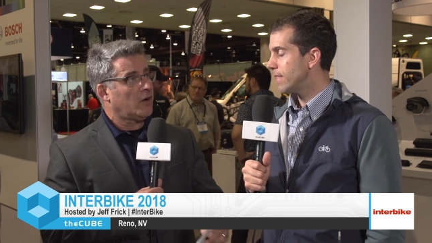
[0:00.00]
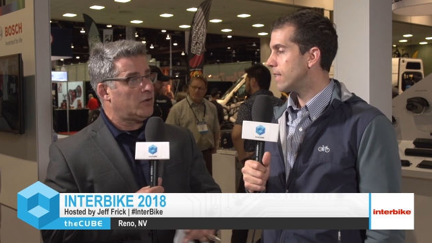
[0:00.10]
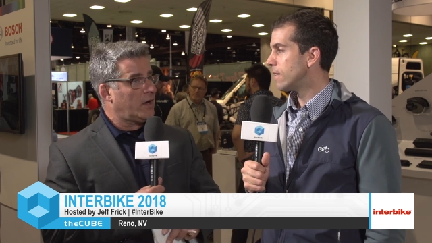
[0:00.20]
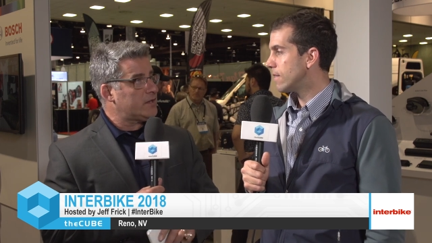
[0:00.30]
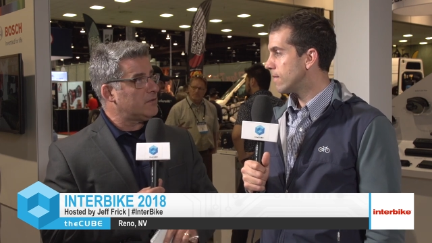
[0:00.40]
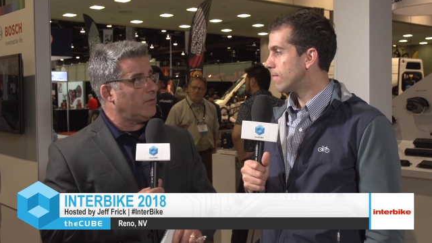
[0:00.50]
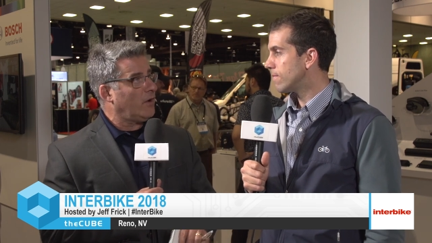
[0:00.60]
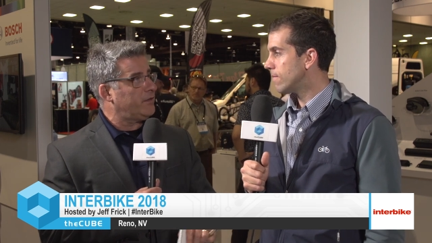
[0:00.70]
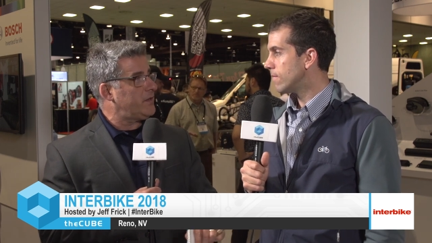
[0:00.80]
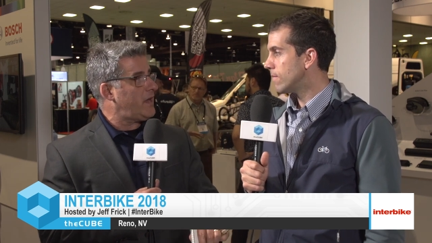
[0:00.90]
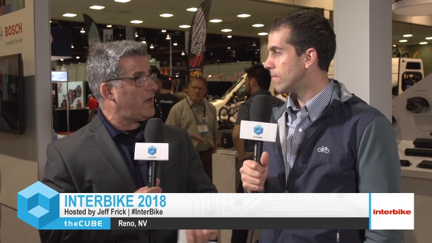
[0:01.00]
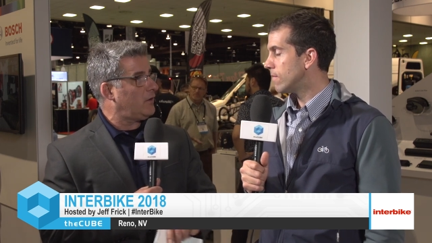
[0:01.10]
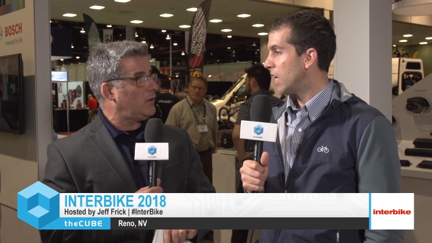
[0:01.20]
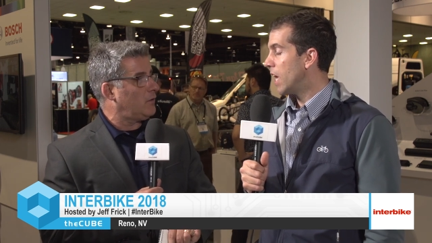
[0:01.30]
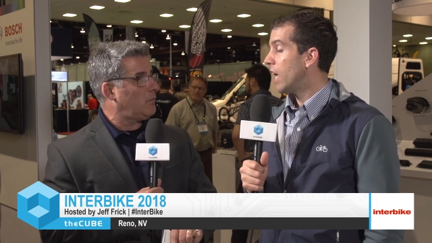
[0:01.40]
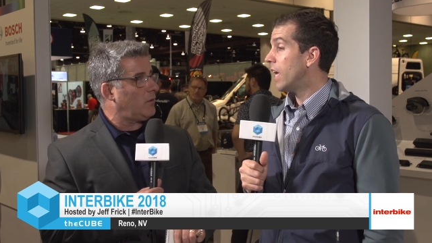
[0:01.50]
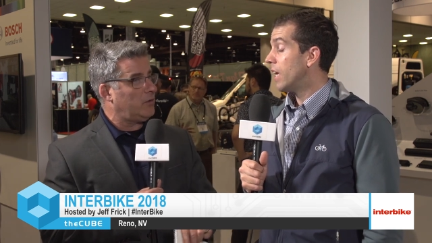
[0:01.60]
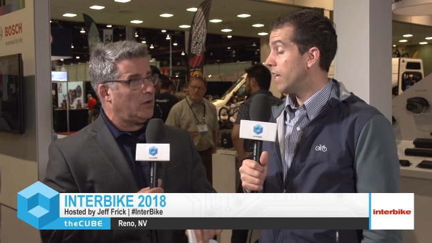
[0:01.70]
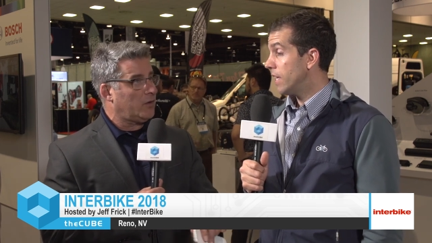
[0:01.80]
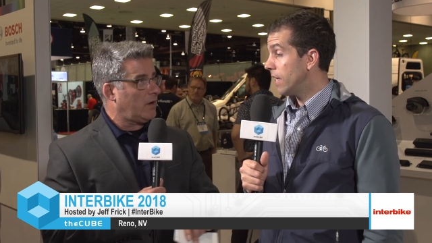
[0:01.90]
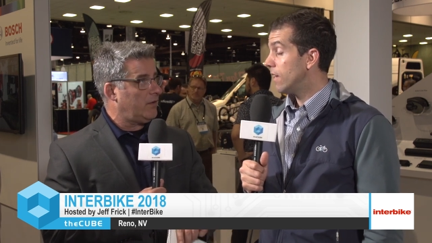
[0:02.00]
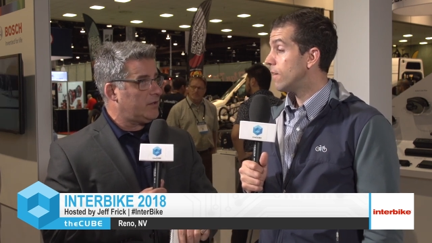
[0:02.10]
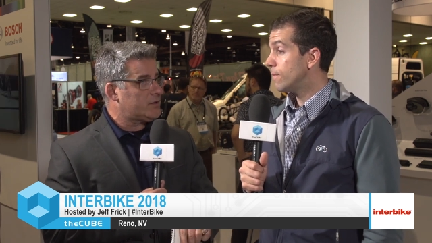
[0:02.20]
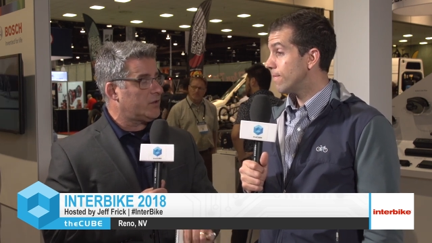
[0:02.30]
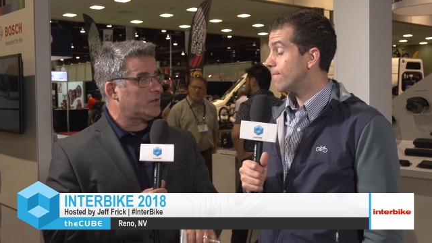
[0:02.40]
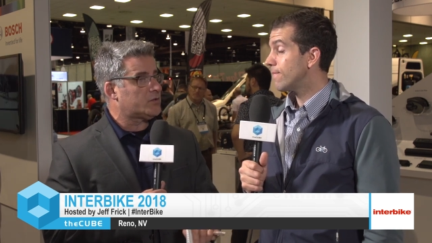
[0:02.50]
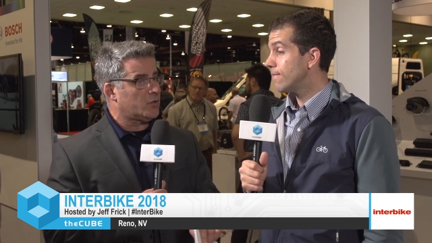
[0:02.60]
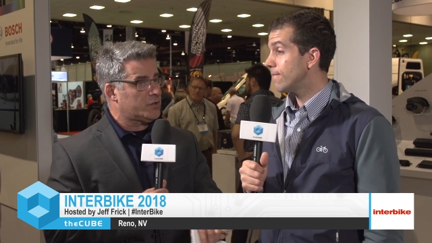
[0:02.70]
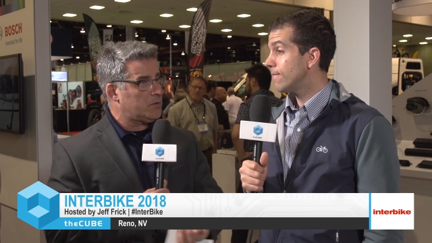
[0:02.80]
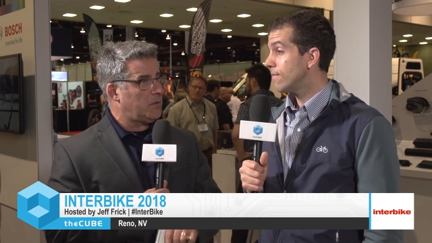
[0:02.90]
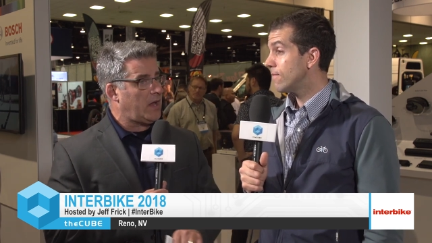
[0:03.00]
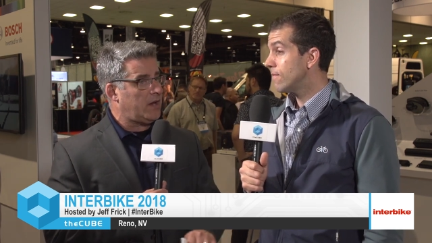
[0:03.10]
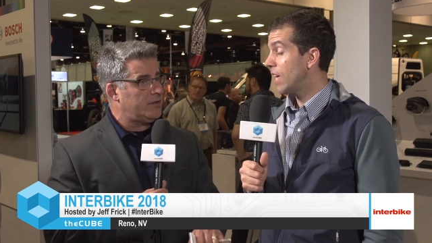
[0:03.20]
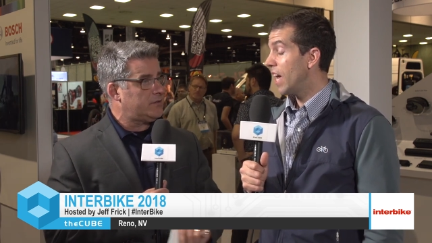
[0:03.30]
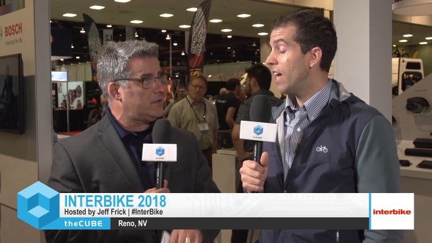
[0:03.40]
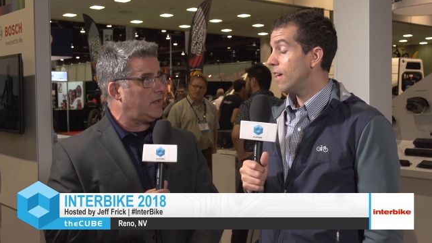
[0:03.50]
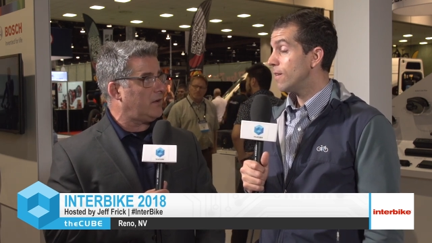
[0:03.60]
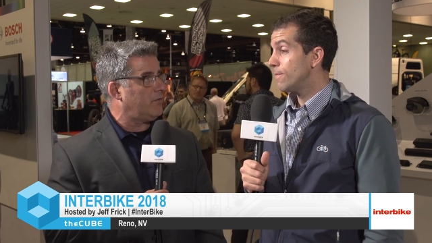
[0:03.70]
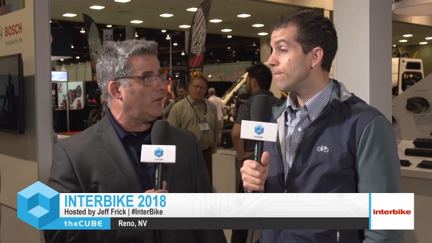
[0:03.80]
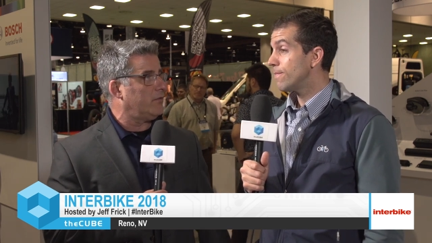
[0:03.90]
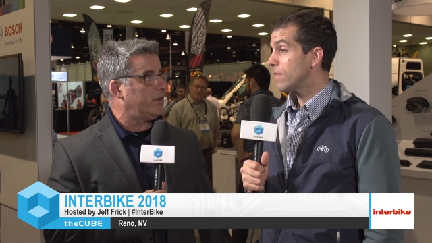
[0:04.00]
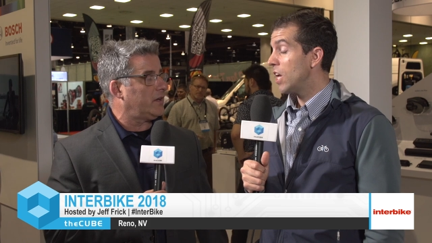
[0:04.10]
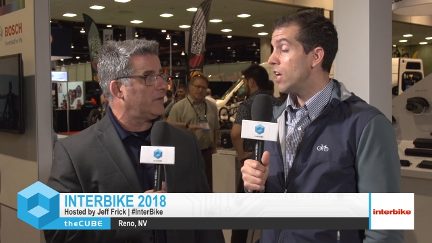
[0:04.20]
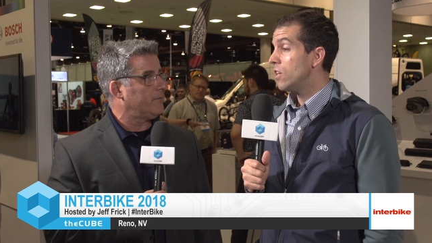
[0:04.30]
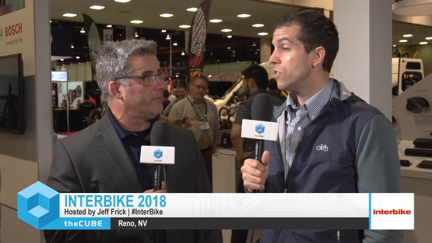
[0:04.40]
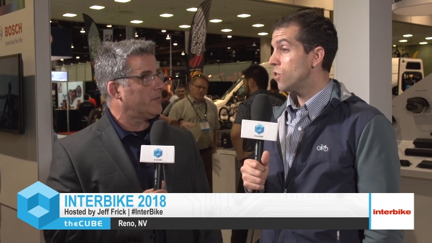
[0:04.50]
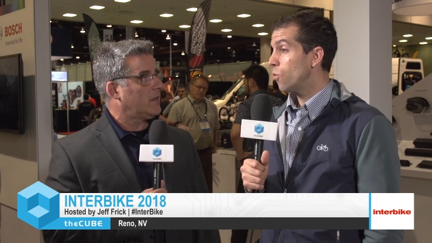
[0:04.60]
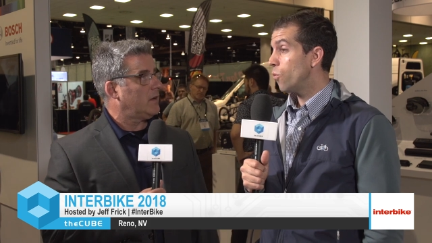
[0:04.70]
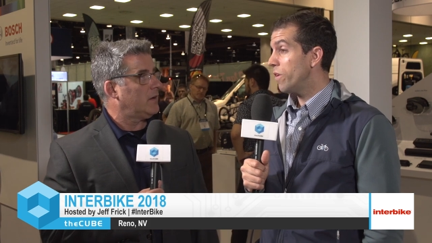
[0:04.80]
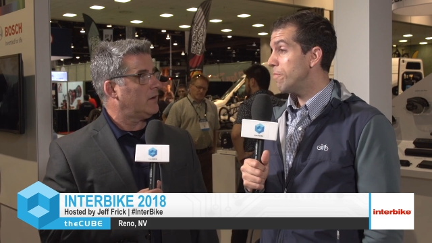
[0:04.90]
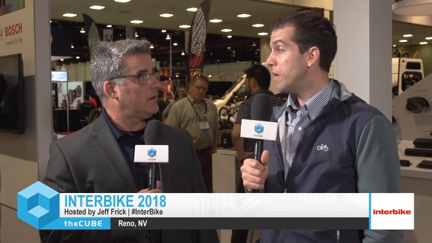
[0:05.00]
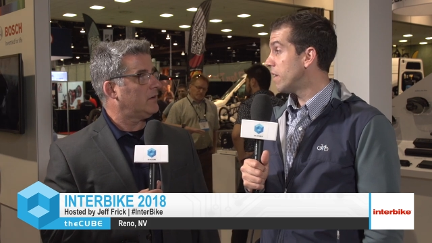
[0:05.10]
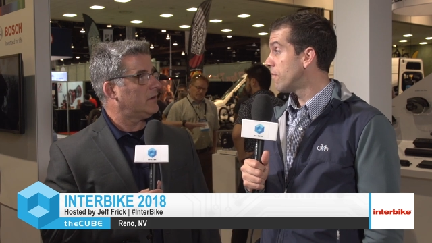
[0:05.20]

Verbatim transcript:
Speaker 1: Are you guys involved in that? Are you, kind of industry consortium, and how do you see that evolving? So we've been